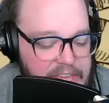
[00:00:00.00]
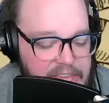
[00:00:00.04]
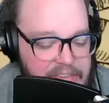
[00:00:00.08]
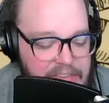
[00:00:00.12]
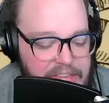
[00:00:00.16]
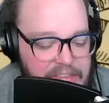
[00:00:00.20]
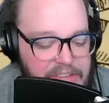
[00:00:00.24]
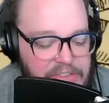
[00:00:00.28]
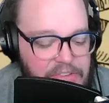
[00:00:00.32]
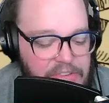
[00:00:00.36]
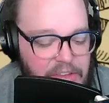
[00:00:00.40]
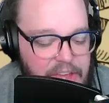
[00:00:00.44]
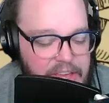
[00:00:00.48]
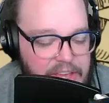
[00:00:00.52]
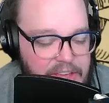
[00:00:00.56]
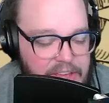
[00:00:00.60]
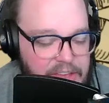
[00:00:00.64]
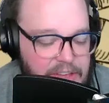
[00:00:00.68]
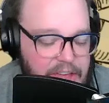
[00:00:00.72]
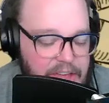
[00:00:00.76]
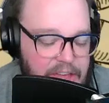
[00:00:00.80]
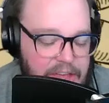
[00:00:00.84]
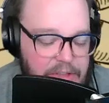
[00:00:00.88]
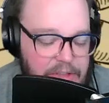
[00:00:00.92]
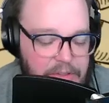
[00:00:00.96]
he's like,
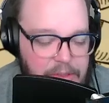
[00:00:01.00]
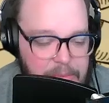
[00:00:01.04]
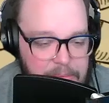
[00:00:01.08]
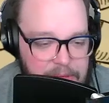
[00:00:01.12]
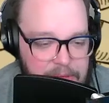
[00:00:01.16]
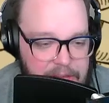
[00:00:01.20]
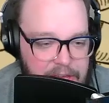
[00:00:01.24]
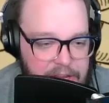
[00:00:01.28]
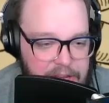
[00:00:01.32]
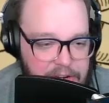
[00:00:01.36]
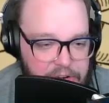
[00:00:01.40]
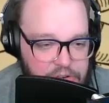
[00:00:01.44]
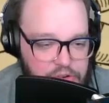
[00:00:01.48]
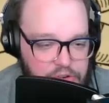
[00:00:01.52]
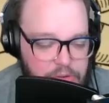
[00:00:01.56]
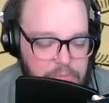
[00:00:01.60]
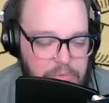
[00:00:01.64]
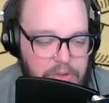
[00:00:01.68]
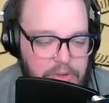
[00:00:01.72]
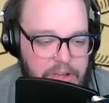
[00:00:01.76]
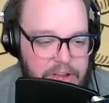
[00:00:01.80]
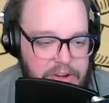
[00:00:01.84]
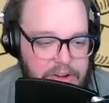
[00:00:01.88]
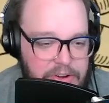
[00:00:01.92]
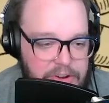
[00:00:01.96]
hey, let me get a
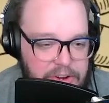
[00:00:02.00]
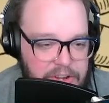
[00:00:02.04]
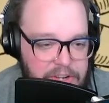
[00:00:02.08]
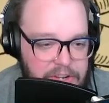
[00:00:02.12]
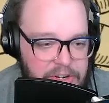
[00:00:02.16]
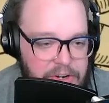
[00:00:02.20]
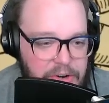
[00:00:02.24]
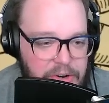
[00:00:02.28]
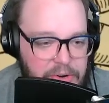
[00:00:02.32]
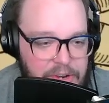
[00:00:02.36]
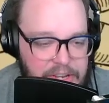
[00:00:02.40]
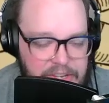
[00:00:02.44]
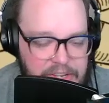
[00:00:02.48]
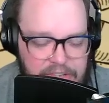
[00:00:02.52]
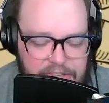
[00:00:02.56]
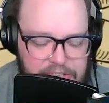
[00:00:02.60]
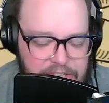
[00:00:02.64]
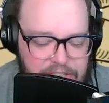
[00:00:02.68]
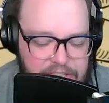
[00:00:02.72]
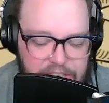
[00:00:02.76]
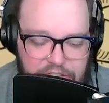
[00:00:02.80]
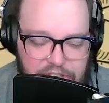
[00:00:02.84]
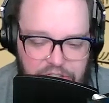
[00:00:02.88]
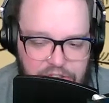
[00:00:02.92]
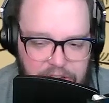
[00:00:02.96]
triple header.
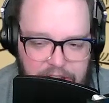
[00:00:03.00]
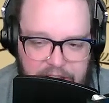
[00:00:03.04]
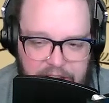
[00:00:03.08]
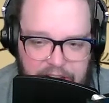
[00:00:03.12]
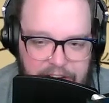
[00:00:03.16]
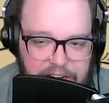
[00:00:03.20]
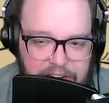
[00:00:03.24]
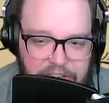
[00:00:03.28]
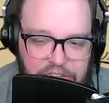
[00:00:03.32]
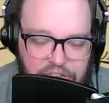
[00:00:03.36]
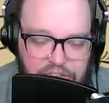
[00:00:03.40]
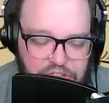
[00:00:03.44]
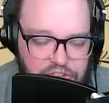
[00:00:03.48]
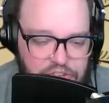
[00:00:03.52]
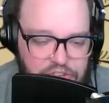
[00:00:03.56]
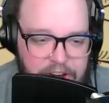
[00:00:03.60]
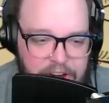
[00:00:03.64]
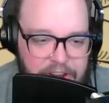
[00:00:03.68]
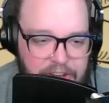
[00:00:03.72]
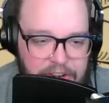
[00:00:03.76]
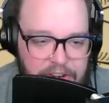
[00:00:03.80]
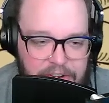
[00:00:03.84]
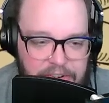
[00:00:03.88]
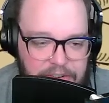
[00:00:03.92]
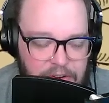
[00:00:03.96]
He's just
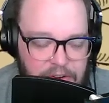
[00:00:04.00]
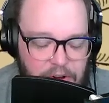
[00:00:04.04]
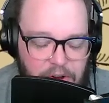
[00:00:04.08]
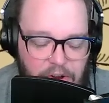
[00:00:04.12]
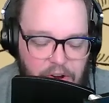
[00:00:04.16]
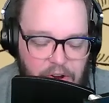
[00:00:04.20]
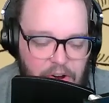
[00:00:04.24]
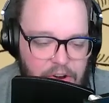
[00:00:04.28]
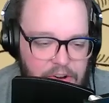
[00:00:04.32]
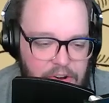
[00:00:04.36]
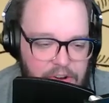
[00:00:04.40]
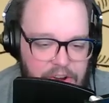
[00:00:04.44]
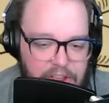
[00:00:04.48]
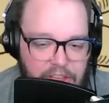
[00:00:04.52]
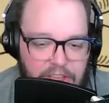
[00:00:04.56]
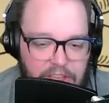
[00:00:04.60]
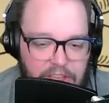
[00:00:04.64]
drinking hard.